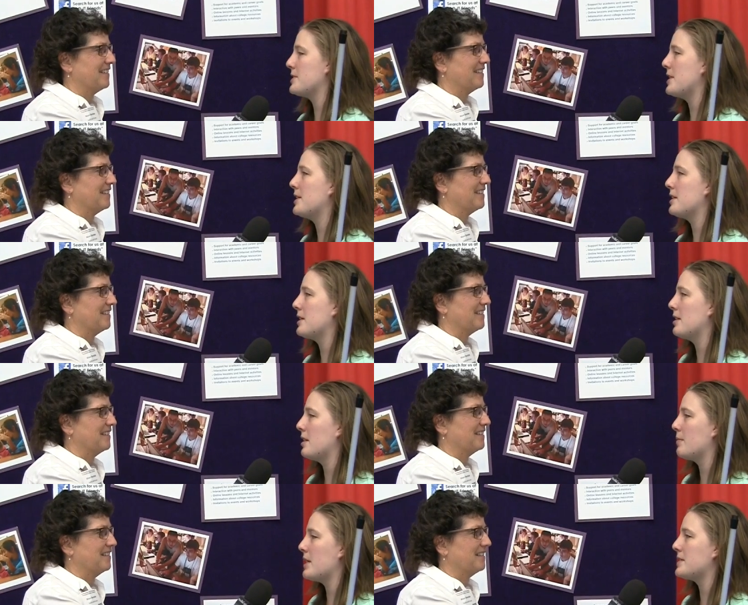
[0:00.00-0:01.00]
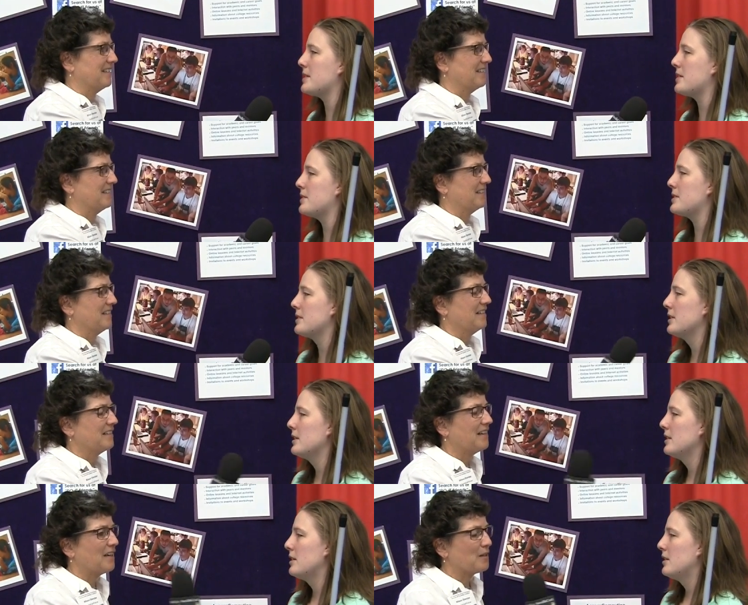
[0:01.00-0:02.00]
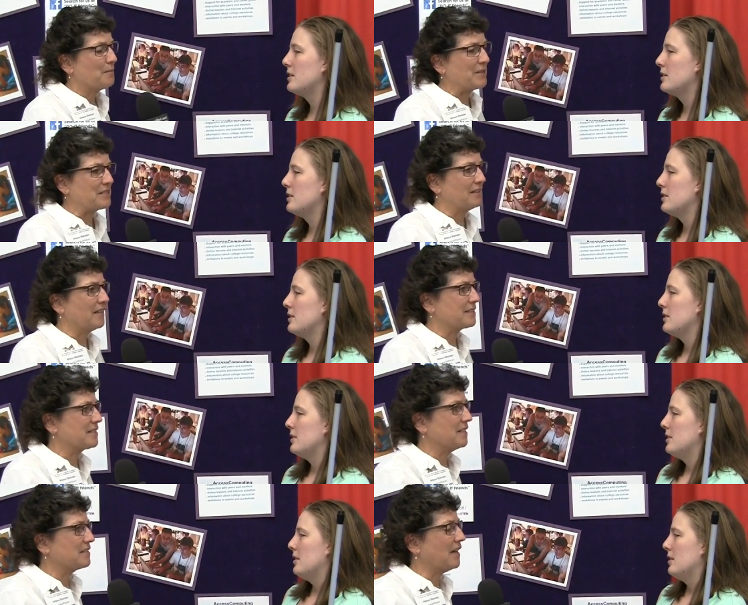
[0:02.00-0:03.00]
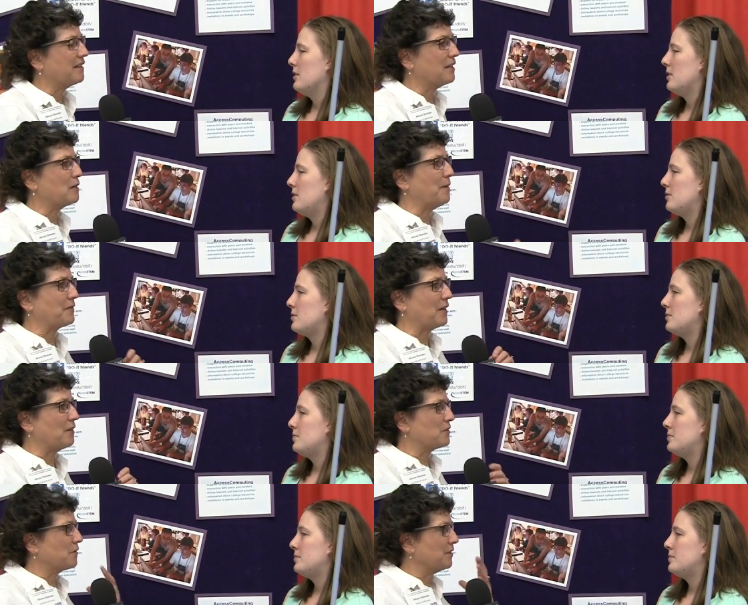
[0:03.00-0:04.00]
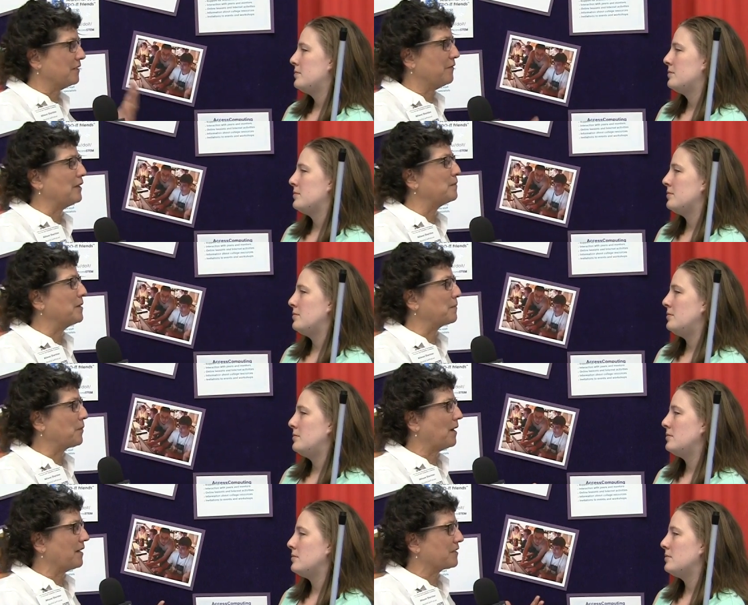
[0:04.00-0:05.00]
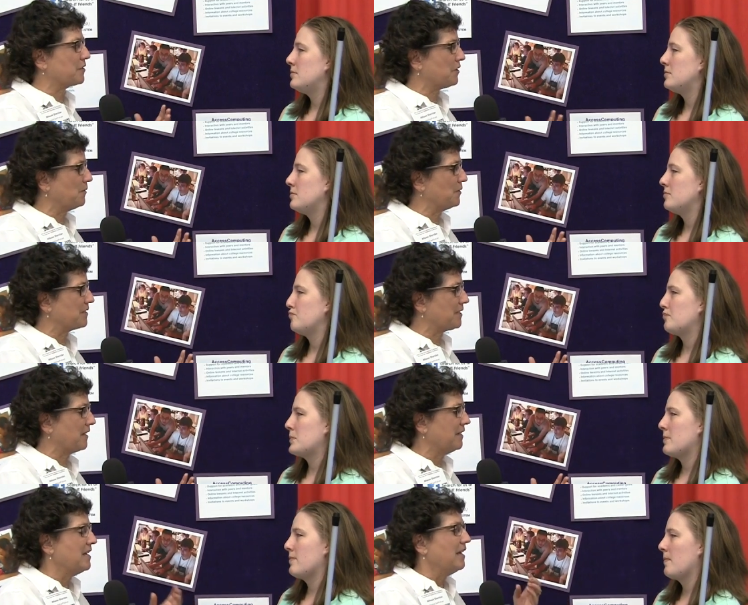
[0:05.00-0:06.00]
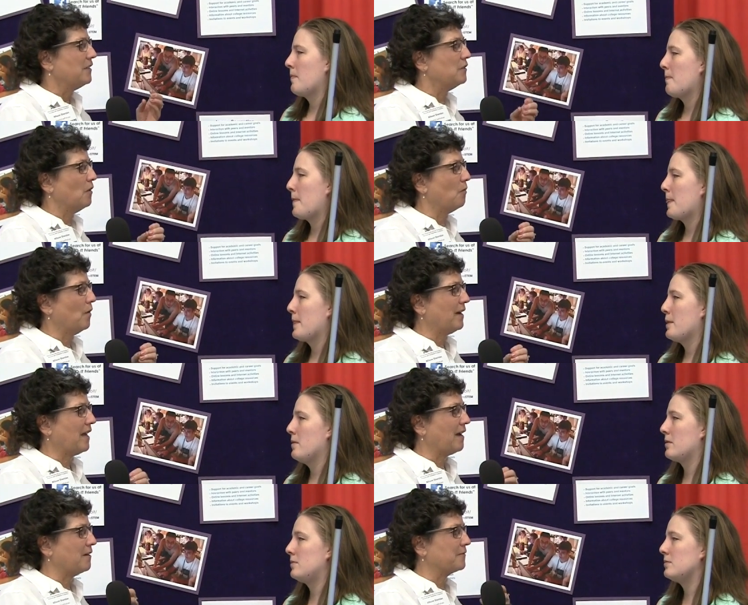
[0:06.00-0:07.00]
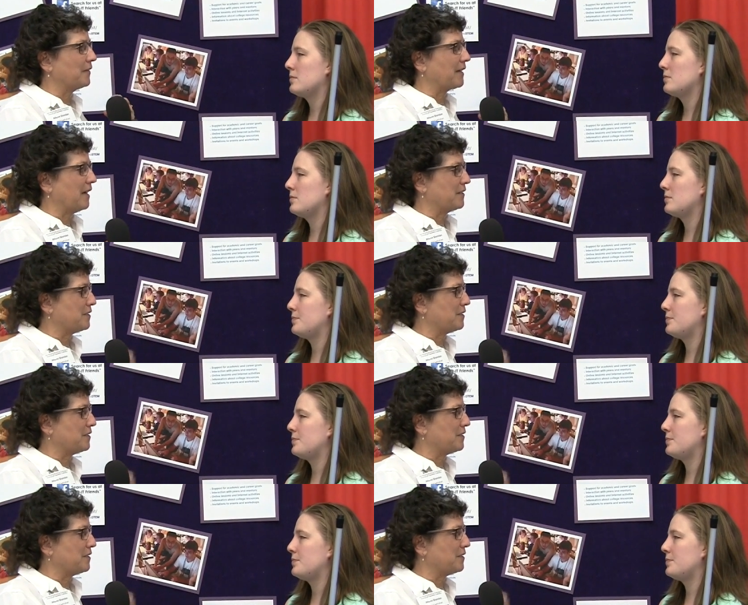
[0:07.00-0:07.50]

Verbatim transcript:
Speaker 1: and take it um, as is.
Speaker 2: Yeah, that makes a lot of sense. I think about that also in the development of products too. Is that you don't want to have like a